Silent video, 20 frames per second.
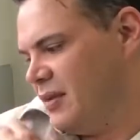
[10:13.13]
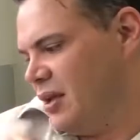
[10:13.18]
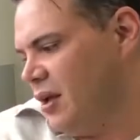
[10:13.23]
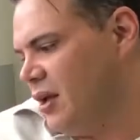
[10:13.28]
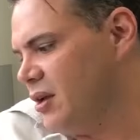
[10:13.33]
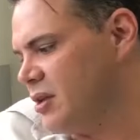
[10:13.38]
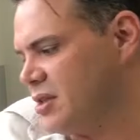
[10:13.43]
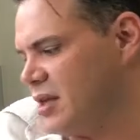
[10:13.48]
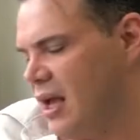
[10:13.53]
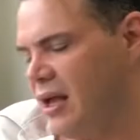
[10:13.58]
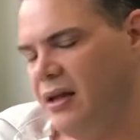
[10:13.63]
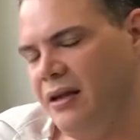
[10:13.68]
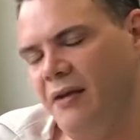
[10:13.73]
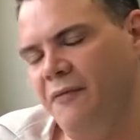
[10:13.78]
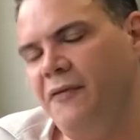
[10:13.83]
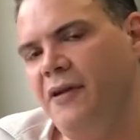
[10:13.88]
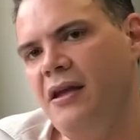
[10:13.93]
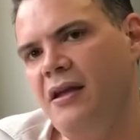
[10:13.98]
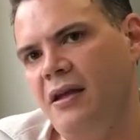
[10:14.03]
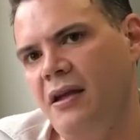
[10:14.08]
you could say
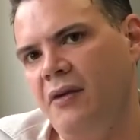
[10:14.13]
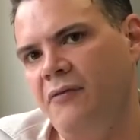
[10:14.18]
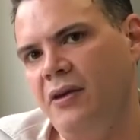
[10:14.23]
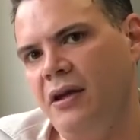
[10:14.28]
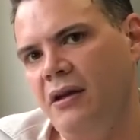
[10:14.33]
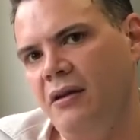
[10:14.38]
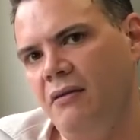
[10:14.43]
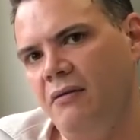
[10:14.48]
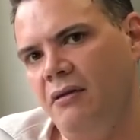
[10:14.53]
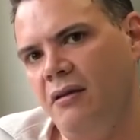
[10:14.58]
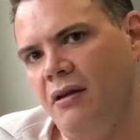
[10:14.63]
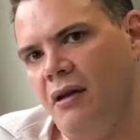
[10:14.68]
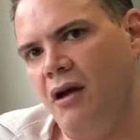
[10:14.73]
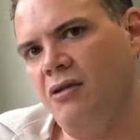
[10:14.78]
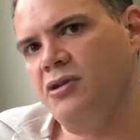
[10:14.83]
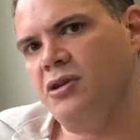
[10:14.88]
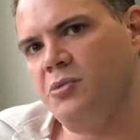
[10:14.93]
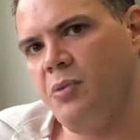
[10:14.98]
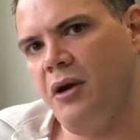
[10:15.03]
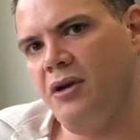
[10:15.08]
if he
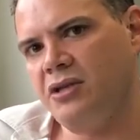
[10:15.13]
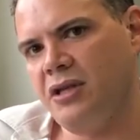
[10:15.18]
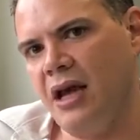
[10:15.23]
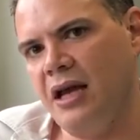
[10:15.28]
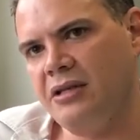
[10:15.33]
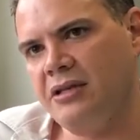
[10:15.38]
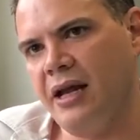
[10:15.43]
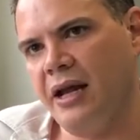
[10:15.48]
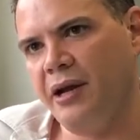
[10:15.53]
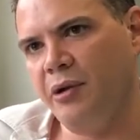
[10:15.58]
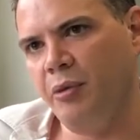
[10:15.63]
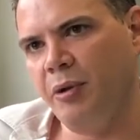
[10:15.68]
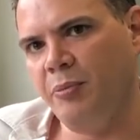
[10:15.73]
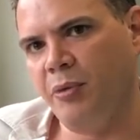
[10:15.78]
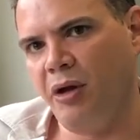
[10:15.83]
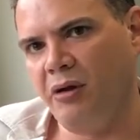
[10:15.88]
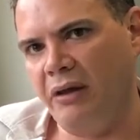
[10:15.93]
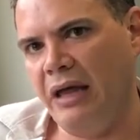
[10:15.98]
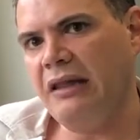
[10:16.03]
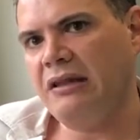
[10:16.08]
goes as well as last day, he'll win
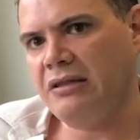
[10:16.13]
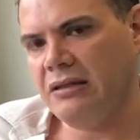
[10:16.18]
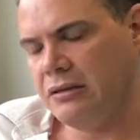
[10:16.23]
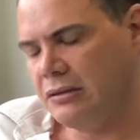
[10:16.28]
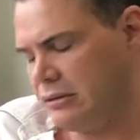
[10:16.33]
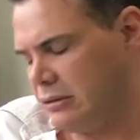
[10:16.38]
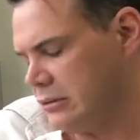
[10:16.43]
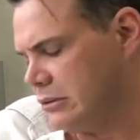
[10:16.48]
by lengths.